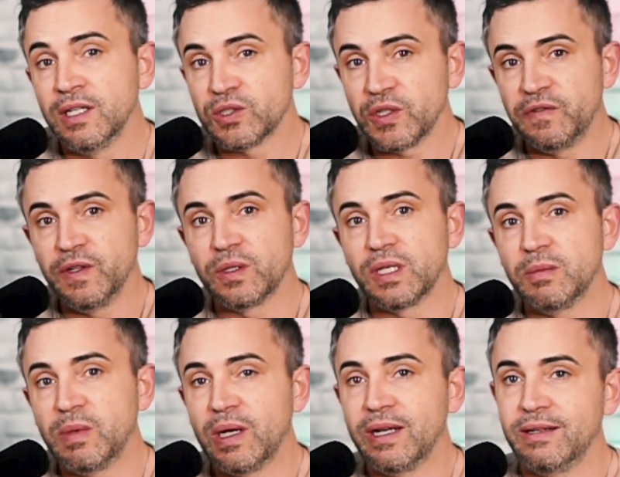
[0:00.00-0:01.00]
So you feel good
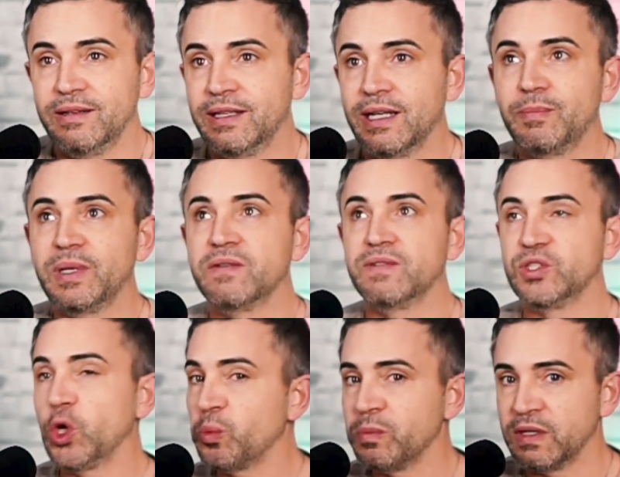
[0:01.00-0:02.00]
about it, you get a bit of a
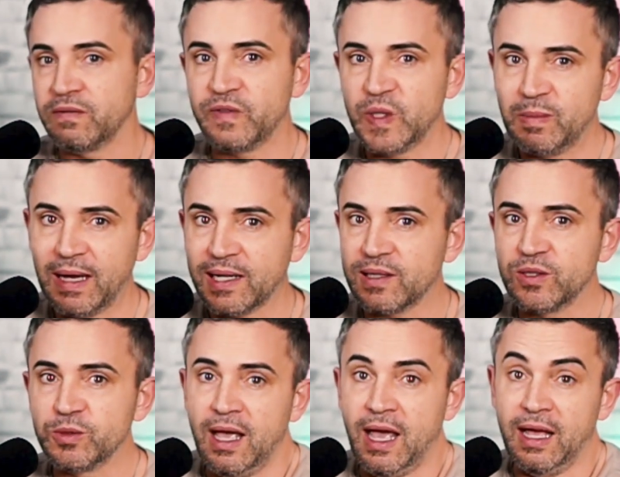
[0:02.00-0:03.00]
dopamine feedback
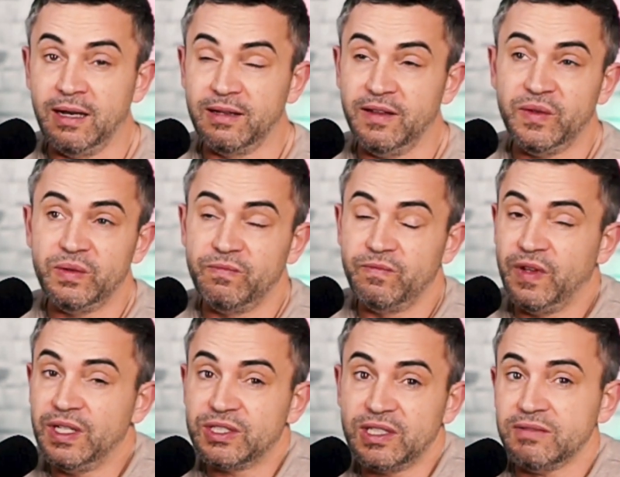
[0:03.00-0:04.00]
loop. And if you
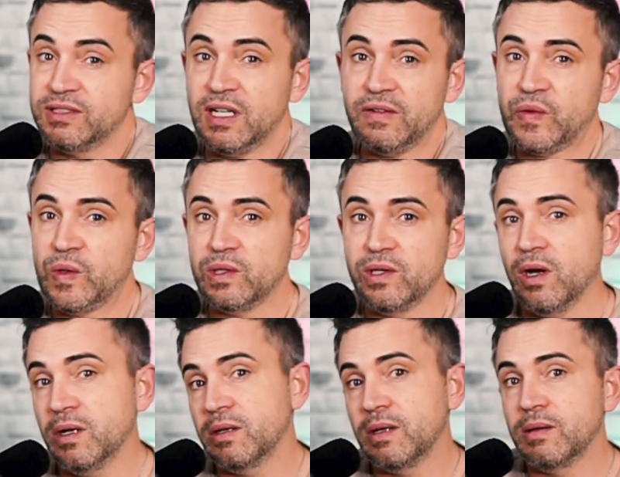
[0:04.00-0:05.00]
finish enough stuff early
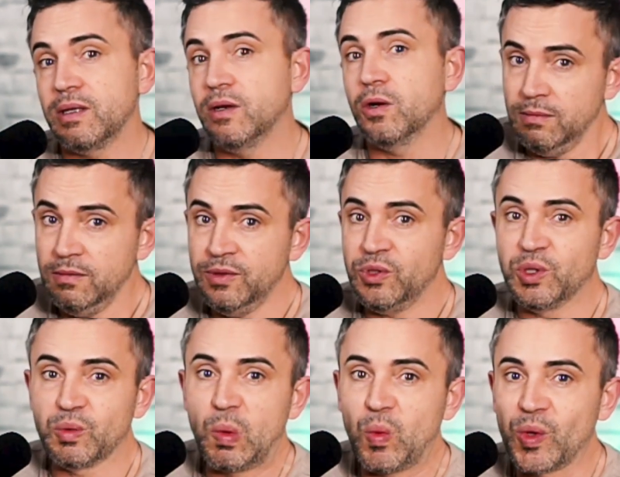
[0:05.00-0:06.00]
on, you know, you
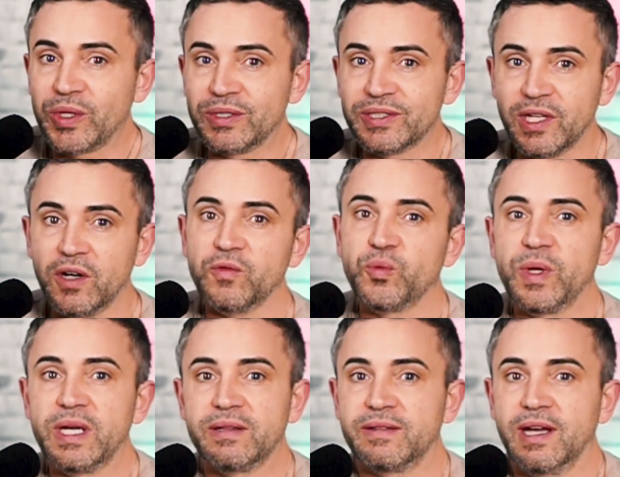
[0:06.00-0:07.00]
can reward yourself
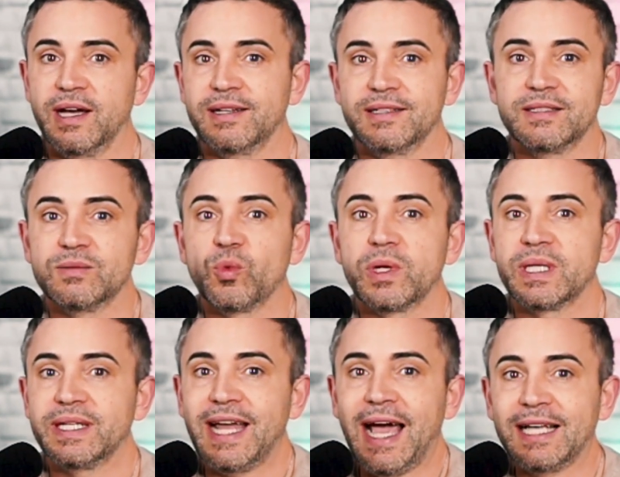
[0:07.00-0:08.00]
with uh, one of
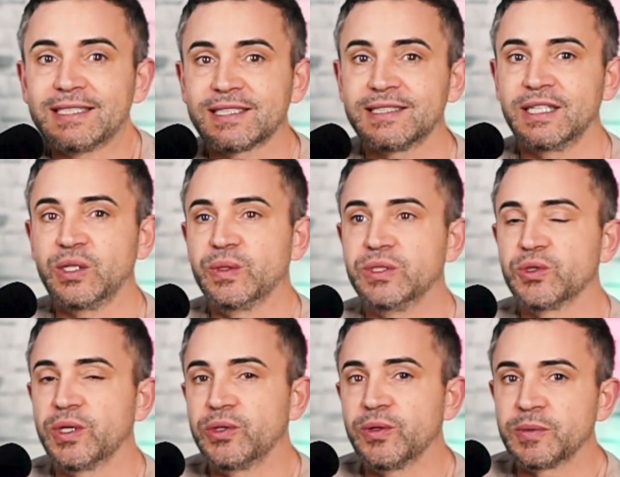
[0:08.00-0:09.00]
the tasks that you
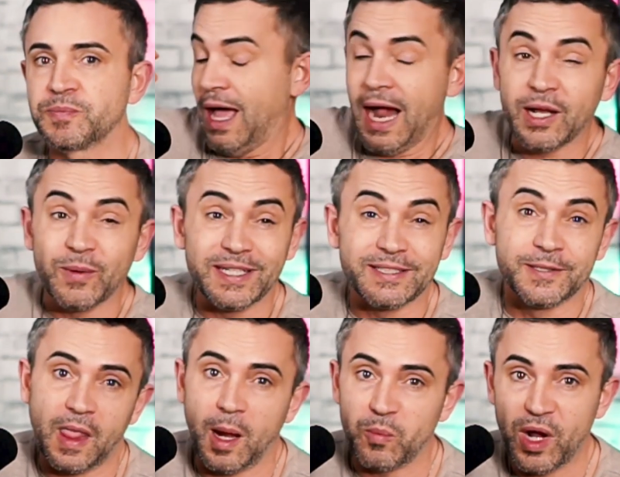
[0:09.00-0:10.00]
enjoy doing. Anyways,
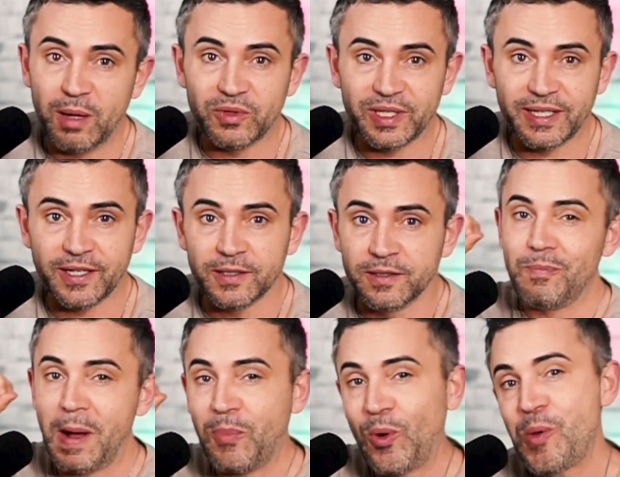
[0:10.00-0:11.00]
I'm rambling here.
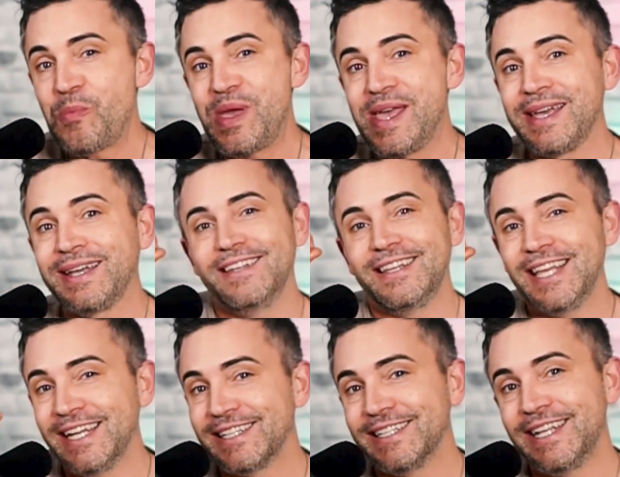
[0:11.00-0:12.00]
My point being, at the
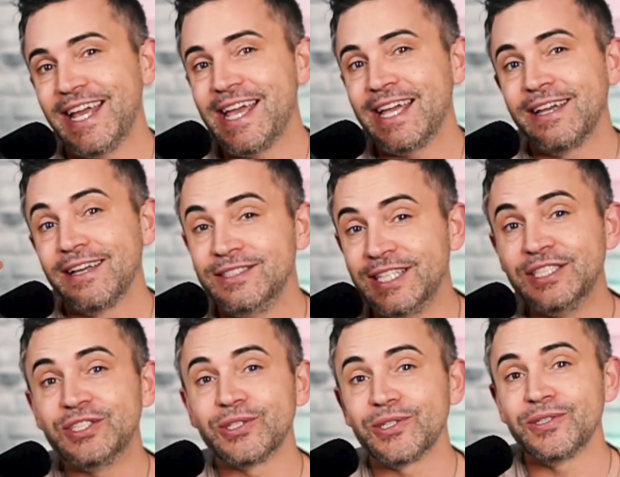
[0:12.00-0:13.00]
end of the day,
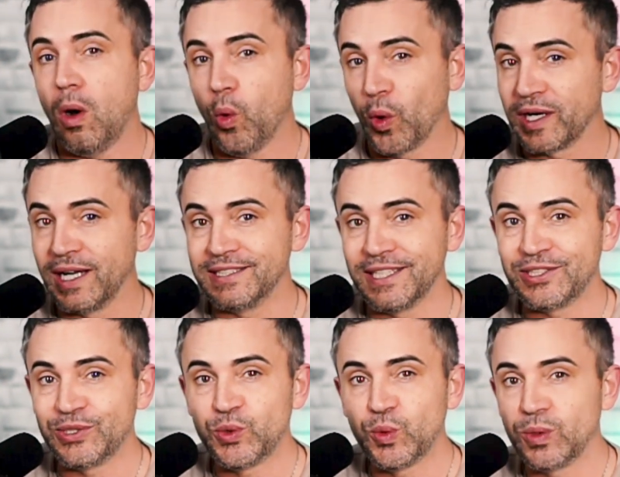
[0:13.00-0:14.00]
digital
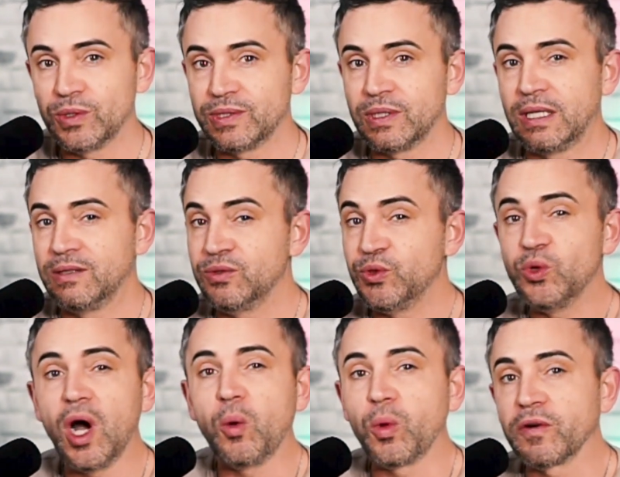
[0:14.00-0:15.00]
organization tools do
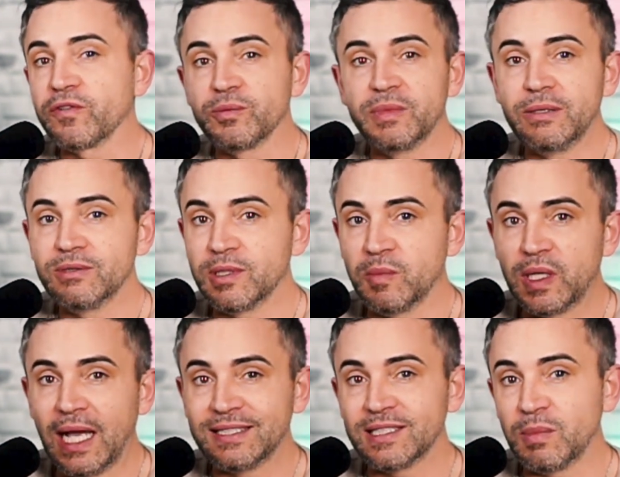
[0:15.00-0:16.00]
not work for me as somebody,
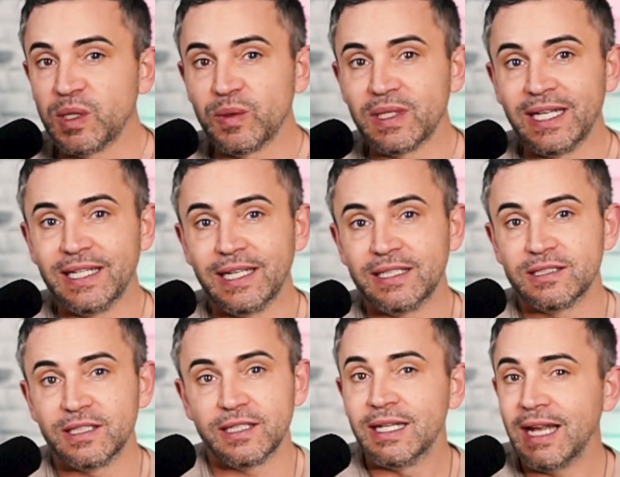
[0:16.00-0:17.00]
as somebody with A D H
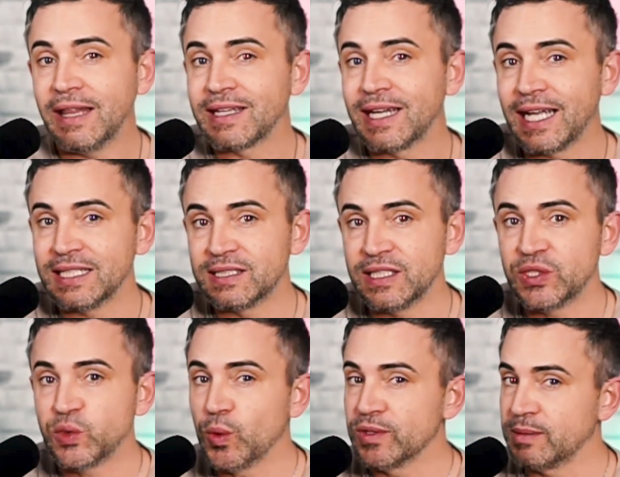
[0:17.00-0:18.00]
D. Nothing against these
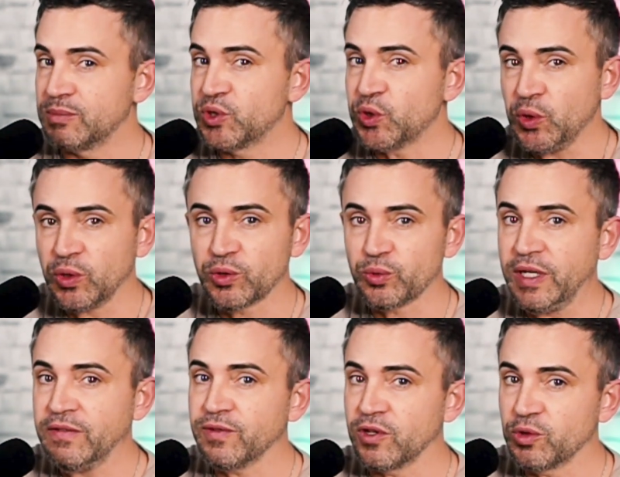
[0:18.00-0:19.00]
tools. I'm sure they're
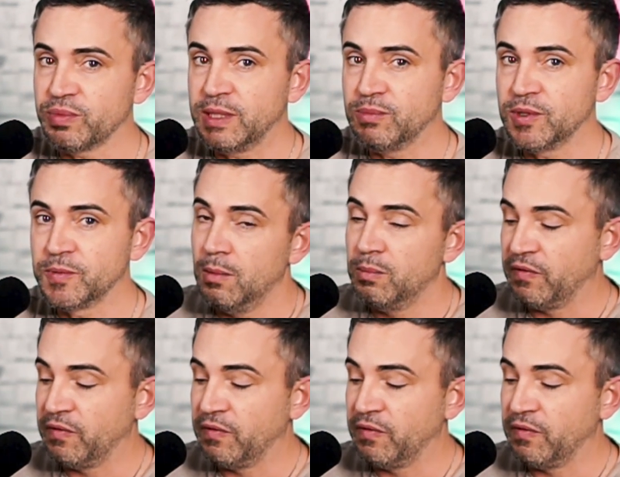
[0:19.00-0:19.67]
great for other people.